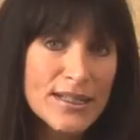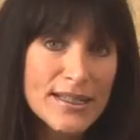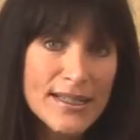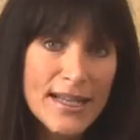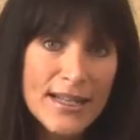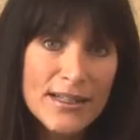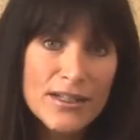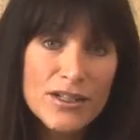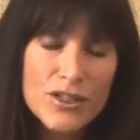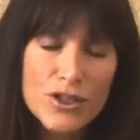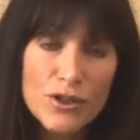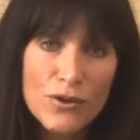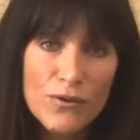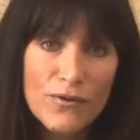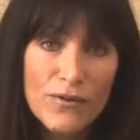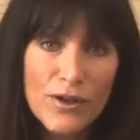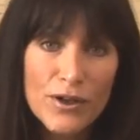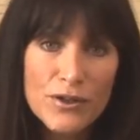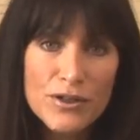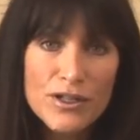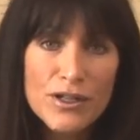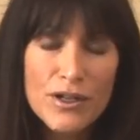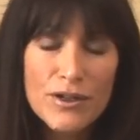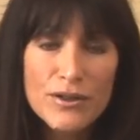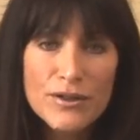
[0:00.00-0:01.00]
can send us your
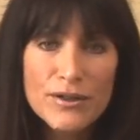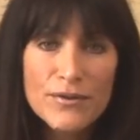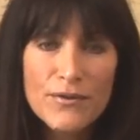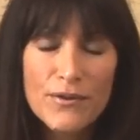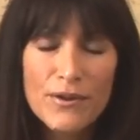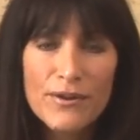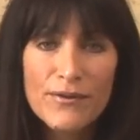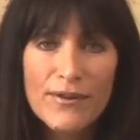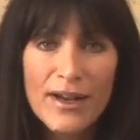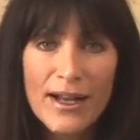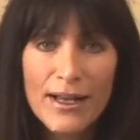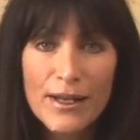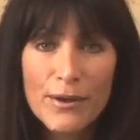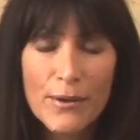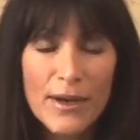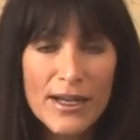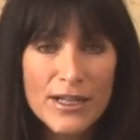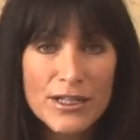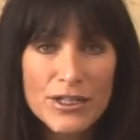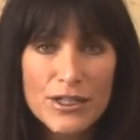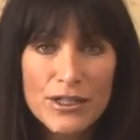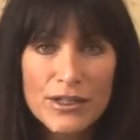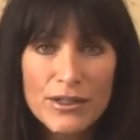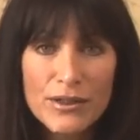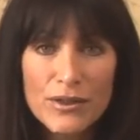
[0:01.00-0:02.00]
photos for
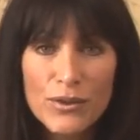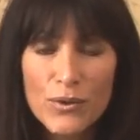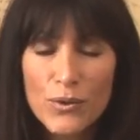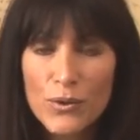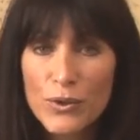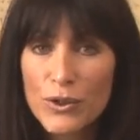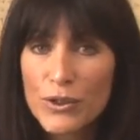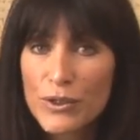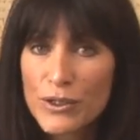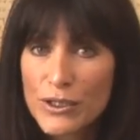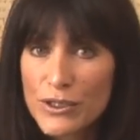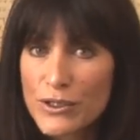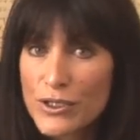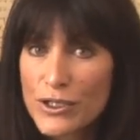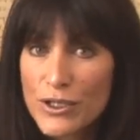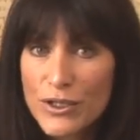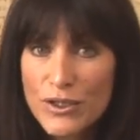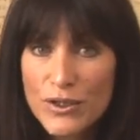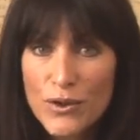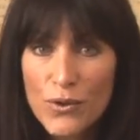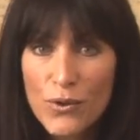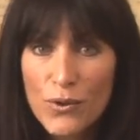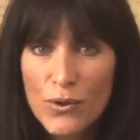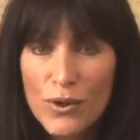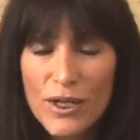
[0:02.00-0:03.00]
evaluation, or you can
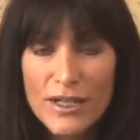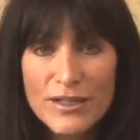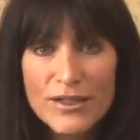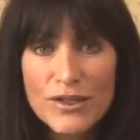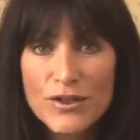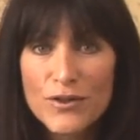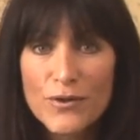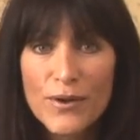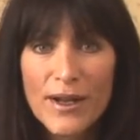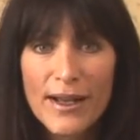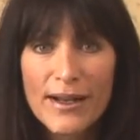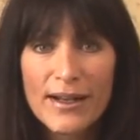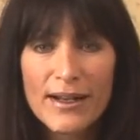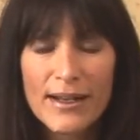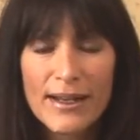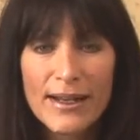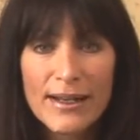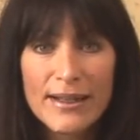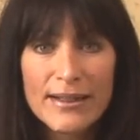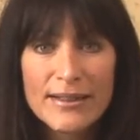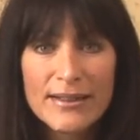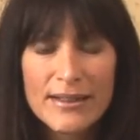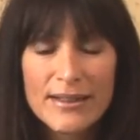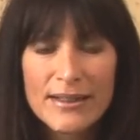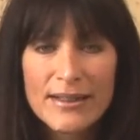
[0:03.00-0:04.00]
just call us
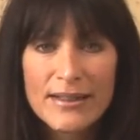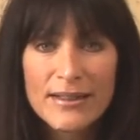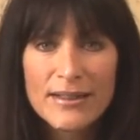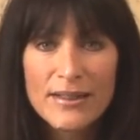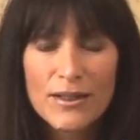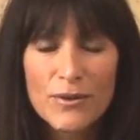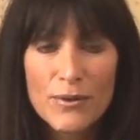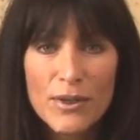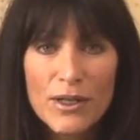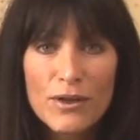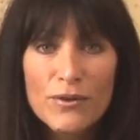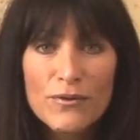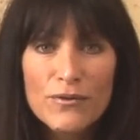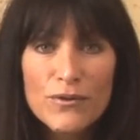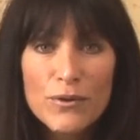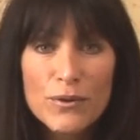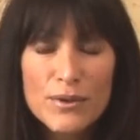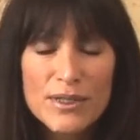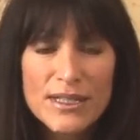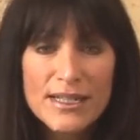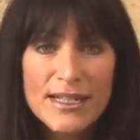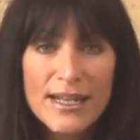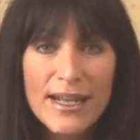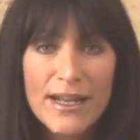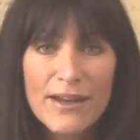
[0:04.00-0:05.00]
directly. We look
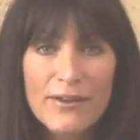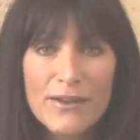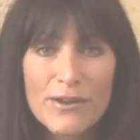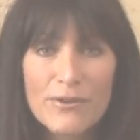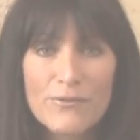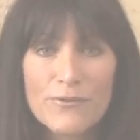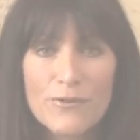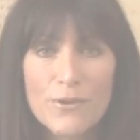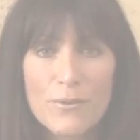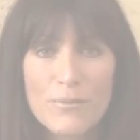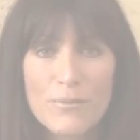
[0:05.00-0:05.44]
forward to hearing